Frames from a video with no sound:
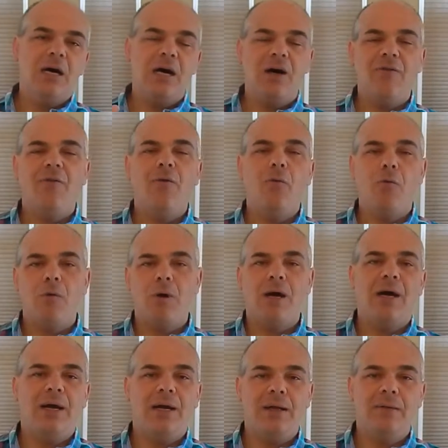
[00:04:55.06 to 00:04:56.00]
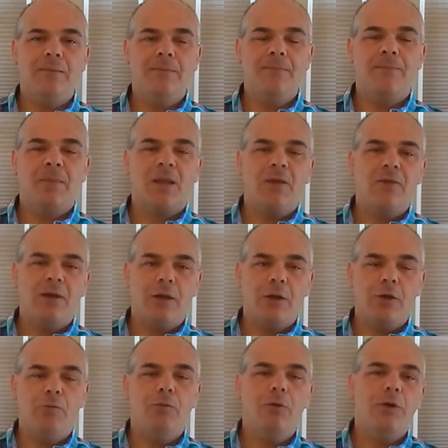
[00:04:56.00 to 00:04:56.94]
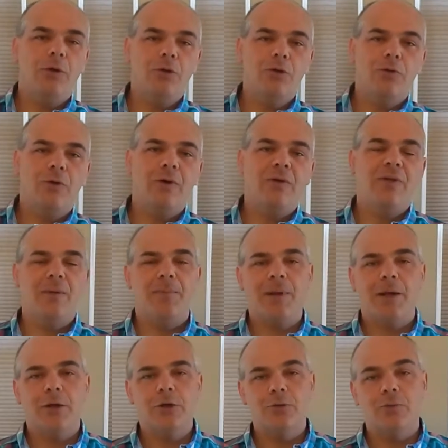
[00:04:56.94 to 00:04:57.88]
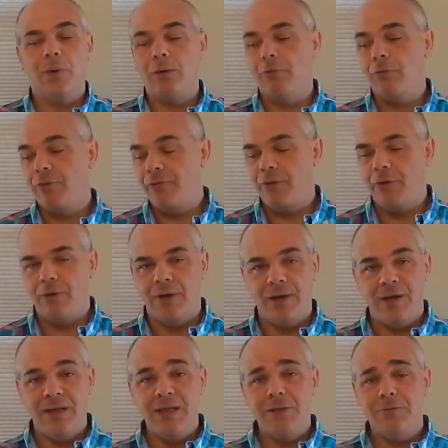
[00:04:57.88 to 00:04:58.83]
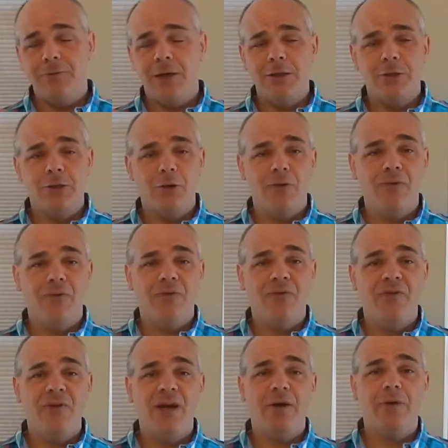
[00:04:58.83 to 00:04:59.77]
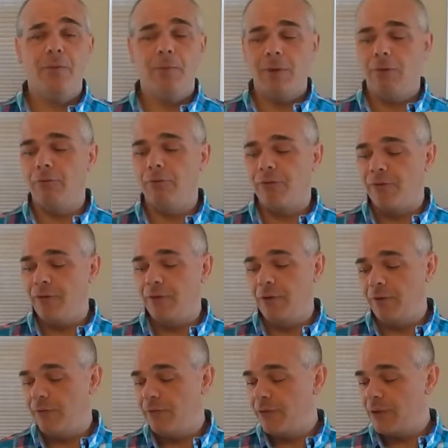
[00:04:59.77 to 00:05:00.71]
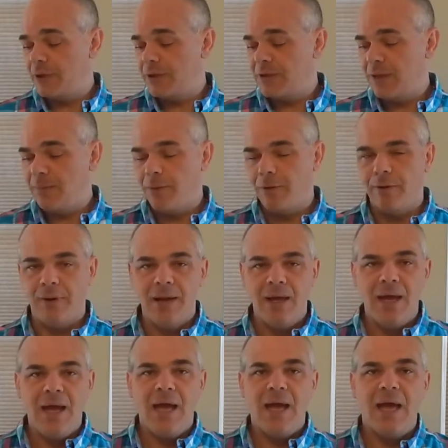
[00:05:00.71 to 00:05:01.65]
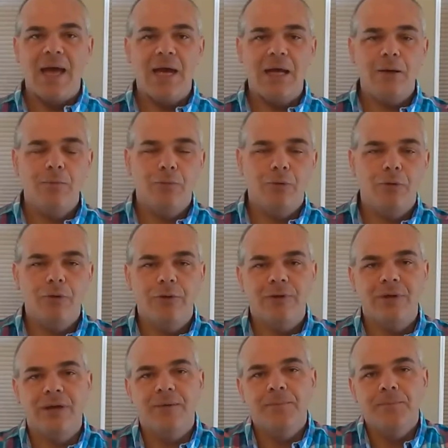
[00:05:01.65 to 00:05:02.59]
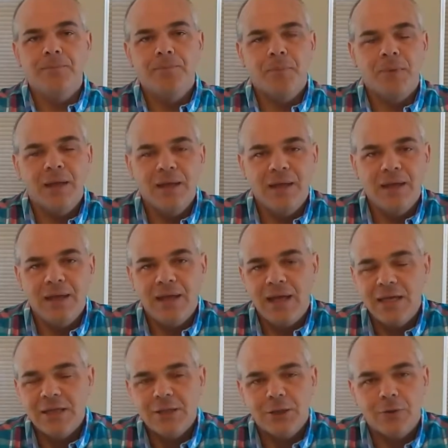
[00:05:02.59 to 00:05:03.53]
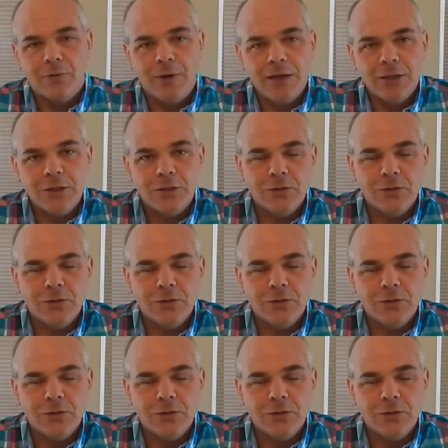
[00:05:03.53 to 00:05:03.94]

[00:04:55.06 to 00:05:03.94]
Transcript: of a wine that you will enjoy that pairs well with food. And these wines go very well with food. For example, Adam Kupta has a great